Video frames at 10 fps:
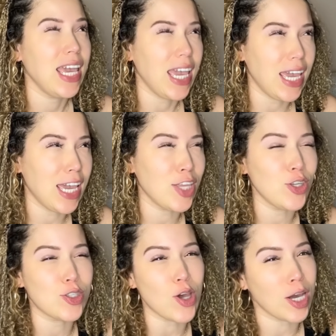And
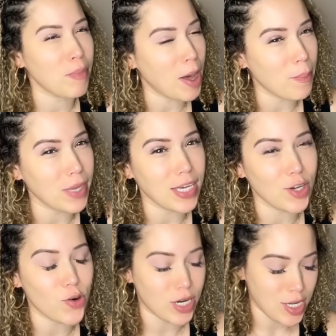you talk about Mia
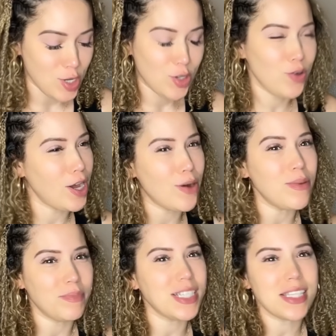and Gordon. You know,
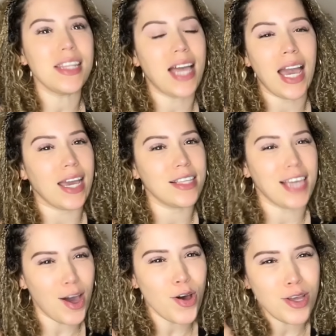it's a lot.
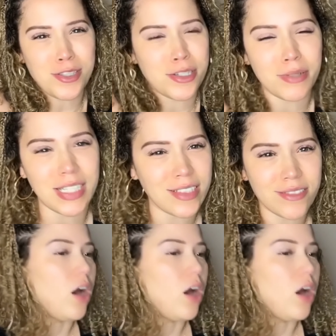Y'all all do it.